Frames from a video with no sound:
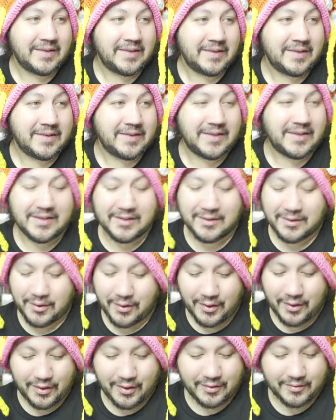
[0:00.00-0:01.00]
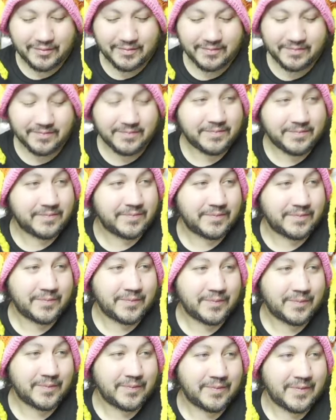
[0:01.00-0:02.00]
This card,
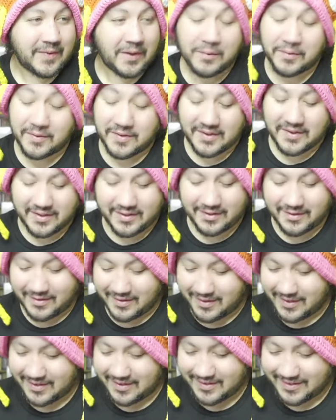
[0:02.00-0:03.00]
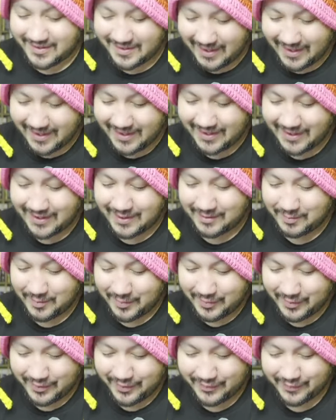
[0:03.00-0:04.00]
it was an exciting and
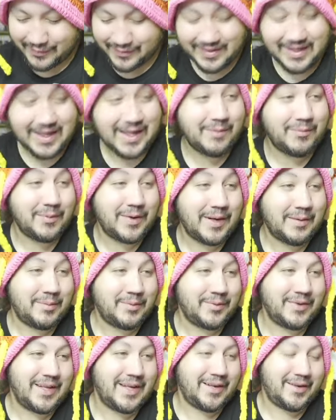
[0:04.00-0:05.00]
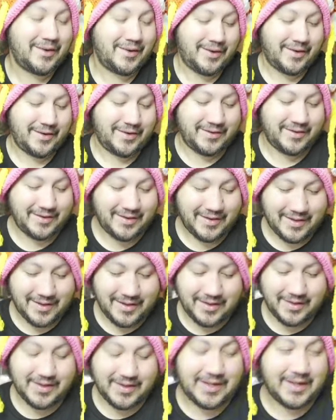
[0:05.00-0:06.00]
beautiful time when I pulled that card. All
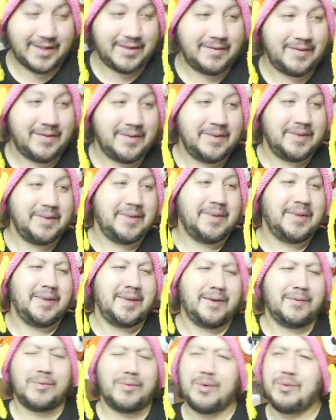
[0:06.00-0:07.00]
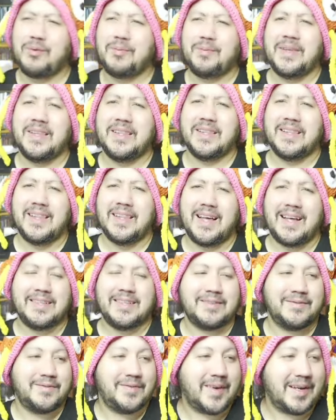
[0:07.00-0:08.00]
right, what would be the last
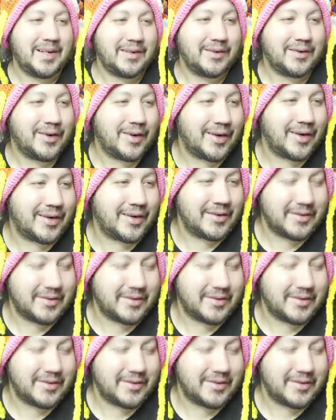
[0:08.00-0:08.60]
and final card?